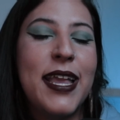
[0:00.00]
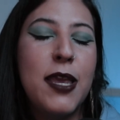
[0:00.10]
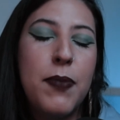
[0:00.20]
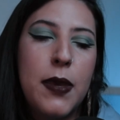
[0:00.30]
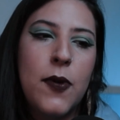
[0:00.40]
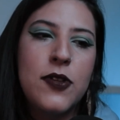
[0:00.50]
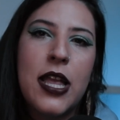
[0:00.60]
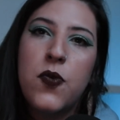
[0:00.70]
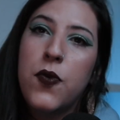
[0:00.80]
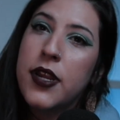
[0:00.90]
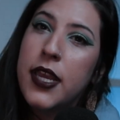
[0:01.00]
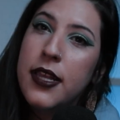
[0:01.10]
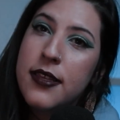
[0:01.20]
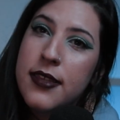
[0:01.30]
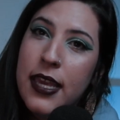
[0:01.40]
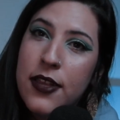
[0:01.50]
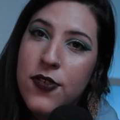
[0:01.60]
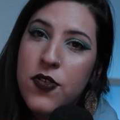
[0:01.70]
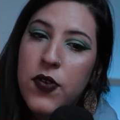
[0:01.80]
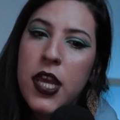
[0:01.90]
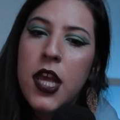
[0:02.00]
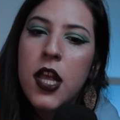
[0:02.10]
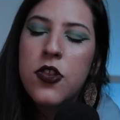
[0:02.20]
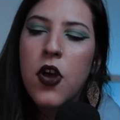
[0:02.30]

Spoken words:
many people that work in this industry